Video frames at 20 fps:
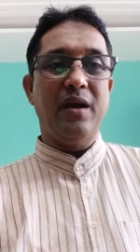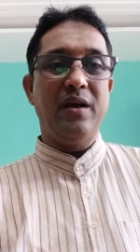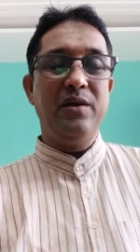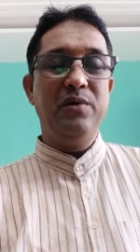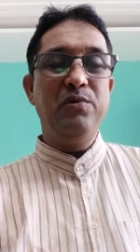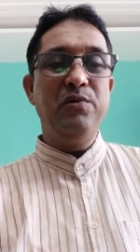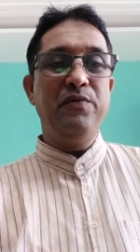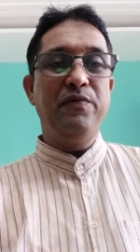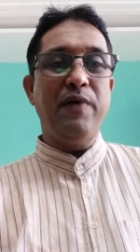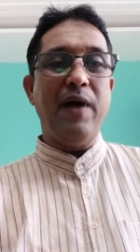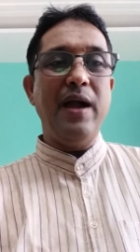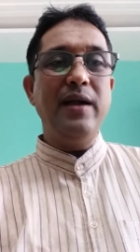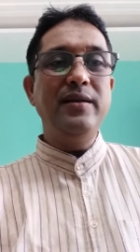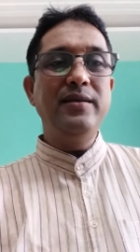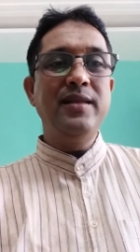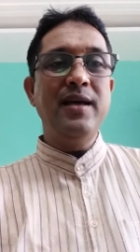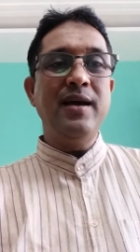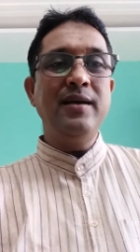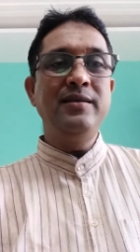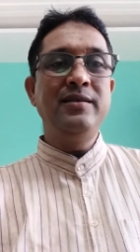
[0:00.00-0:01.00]
You will
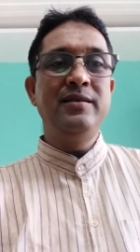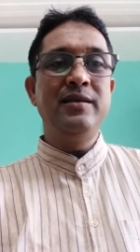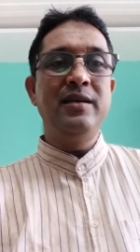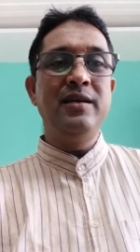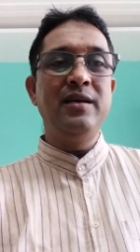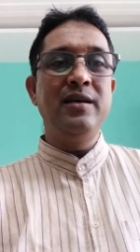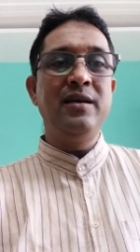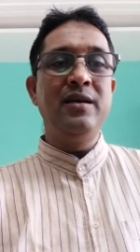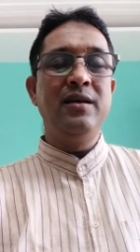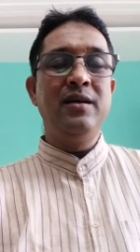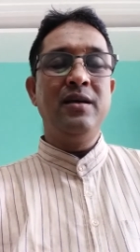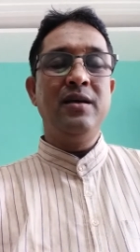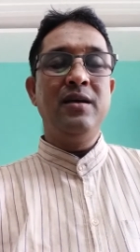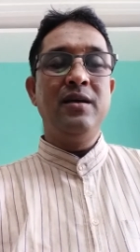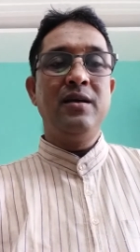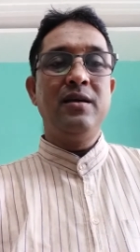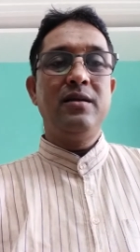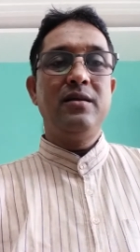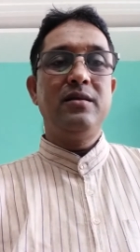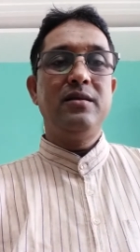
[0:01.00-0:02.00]
find that the
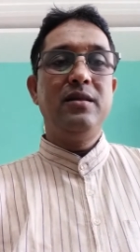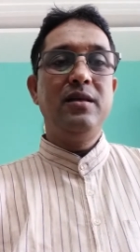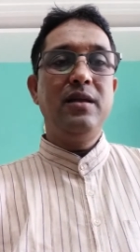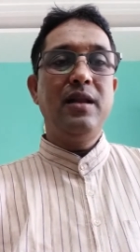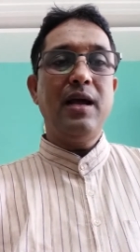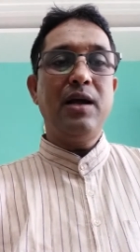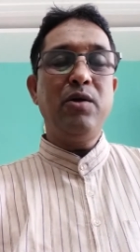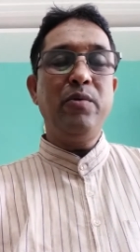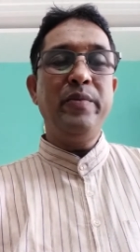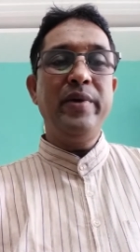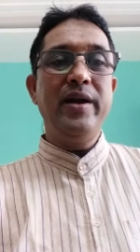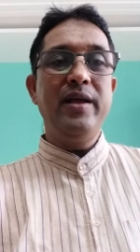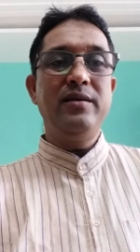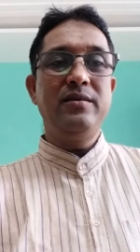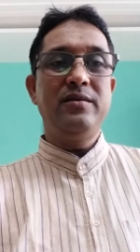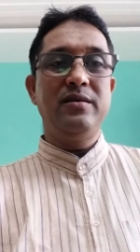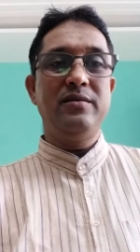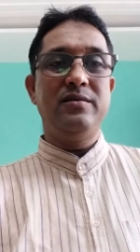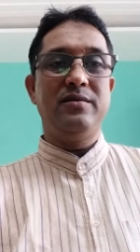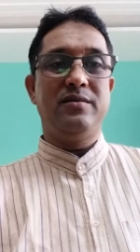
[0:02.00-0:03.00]

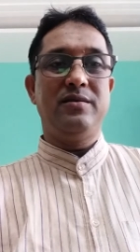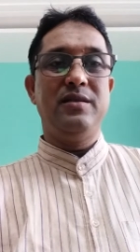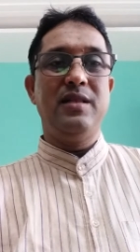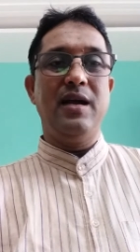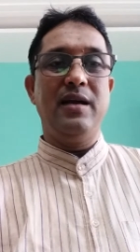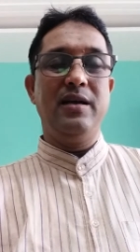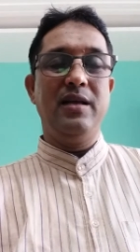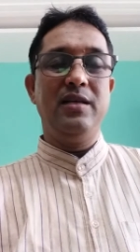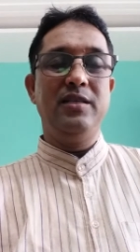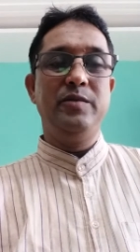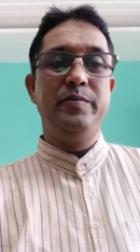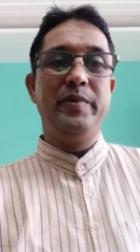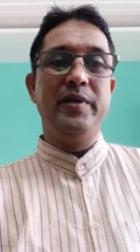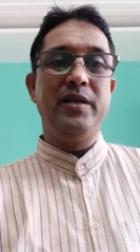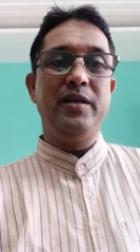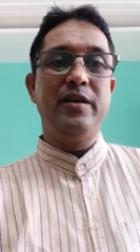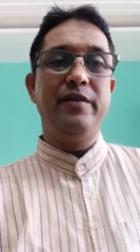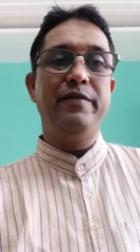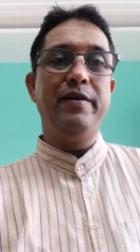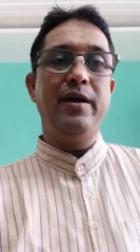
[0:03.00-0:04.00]
recommendations that has
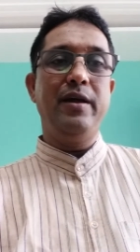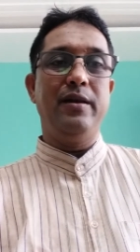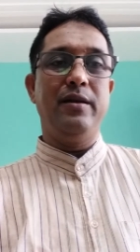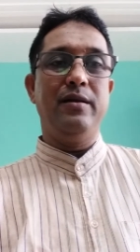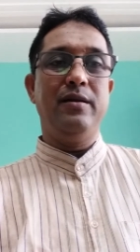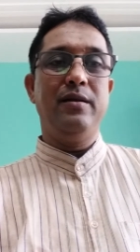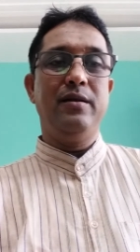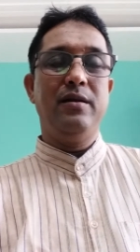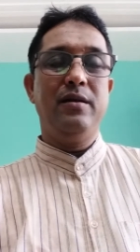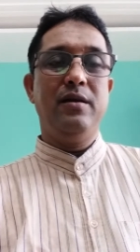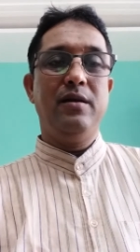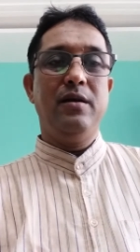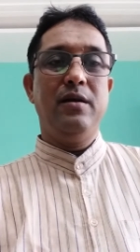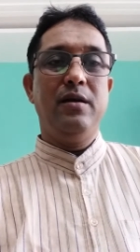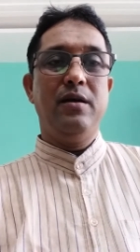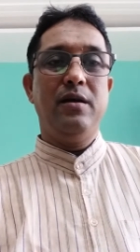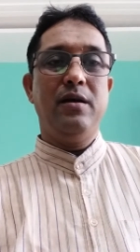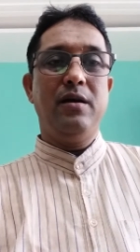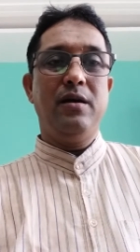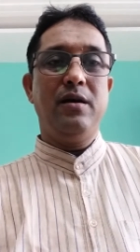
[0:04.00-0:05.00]
been given
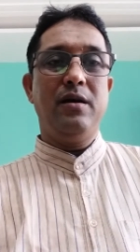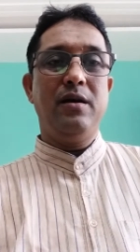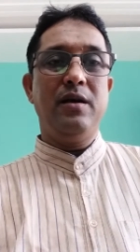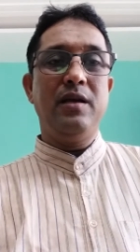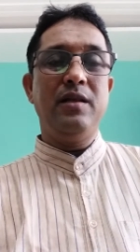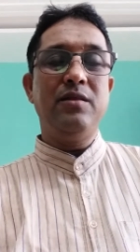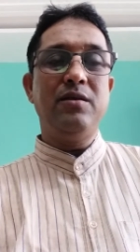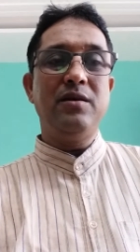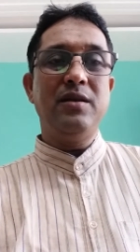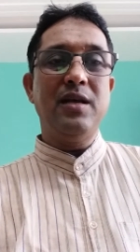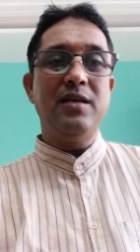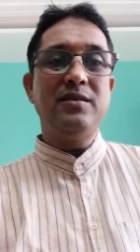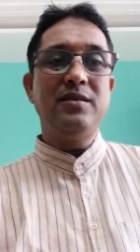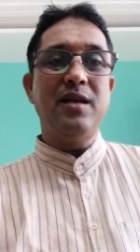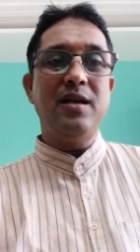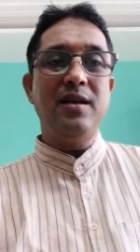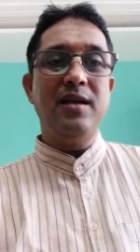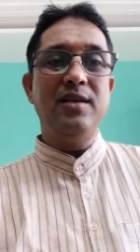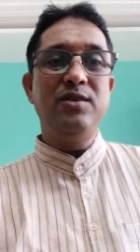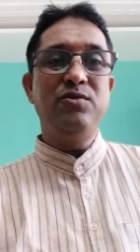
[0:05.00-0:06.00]
in the
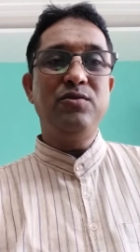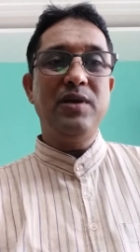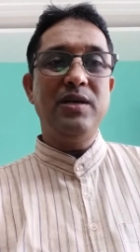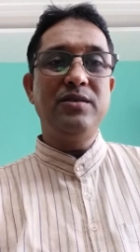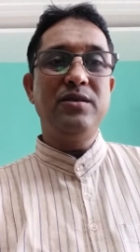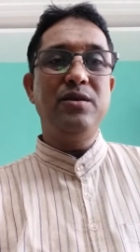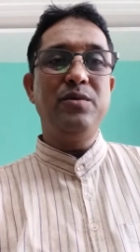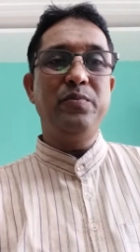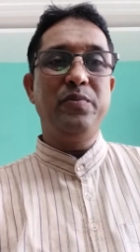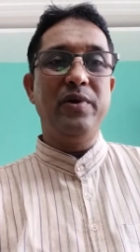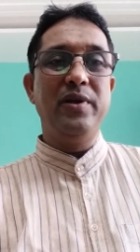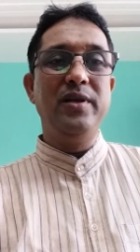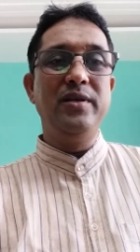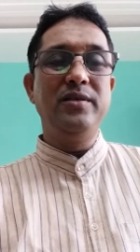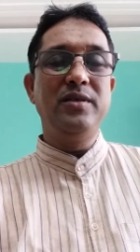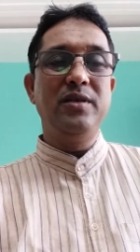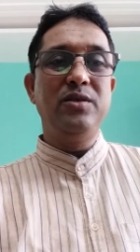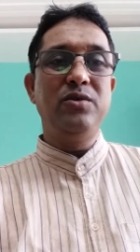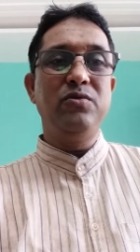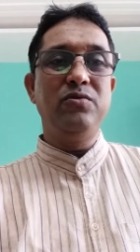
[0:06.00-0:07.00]
national education
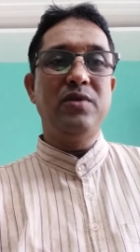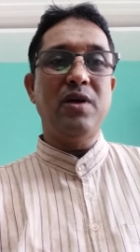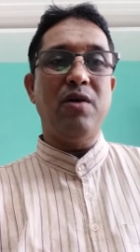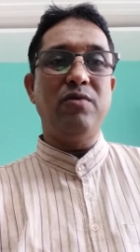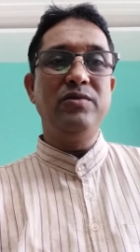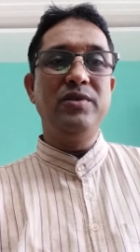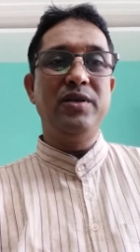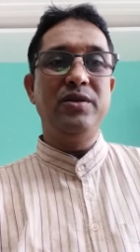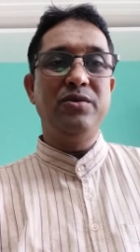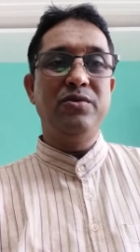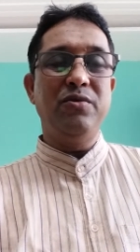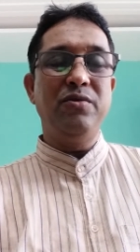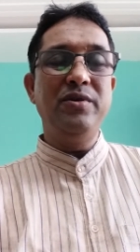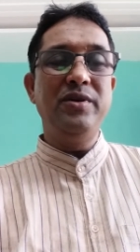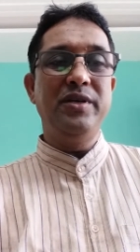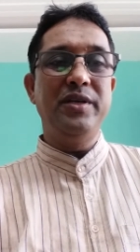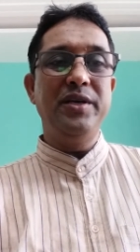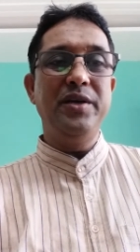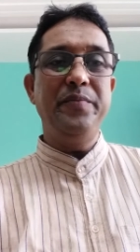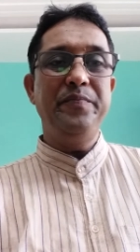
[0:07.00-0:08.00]
policy
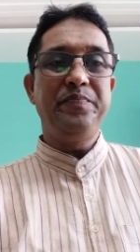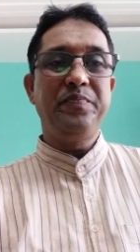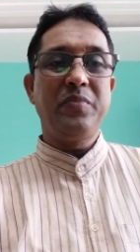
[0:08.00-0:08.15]
2020,